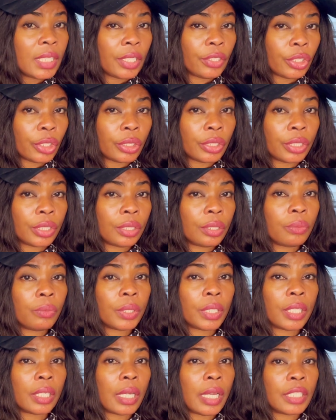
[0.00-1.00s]
Just in a
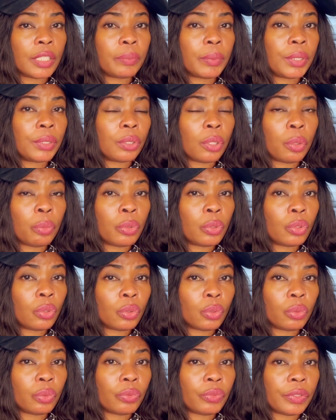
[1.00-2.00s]
week, I spent almost
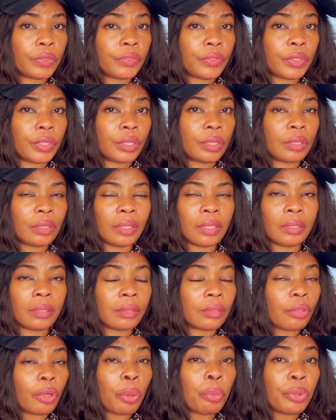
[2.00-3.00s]
two hundred fifty and
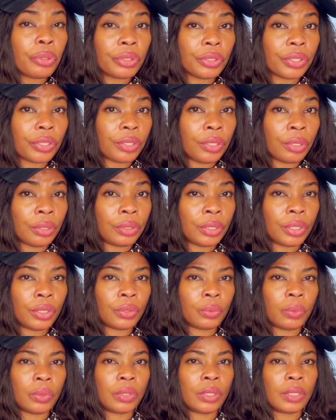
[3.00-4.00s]
almost three hundred
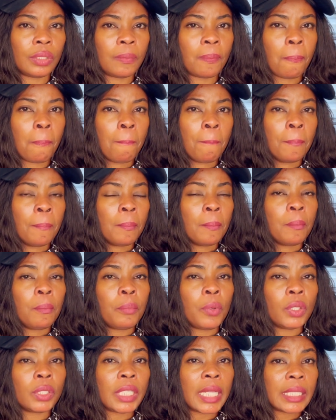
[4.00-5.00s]
zloty.
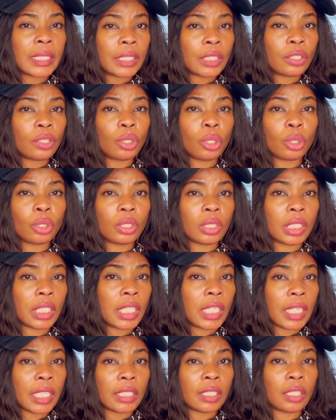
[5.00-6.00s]
But that is not the
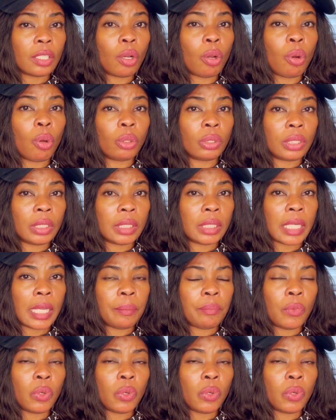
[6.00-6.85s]
case all the time.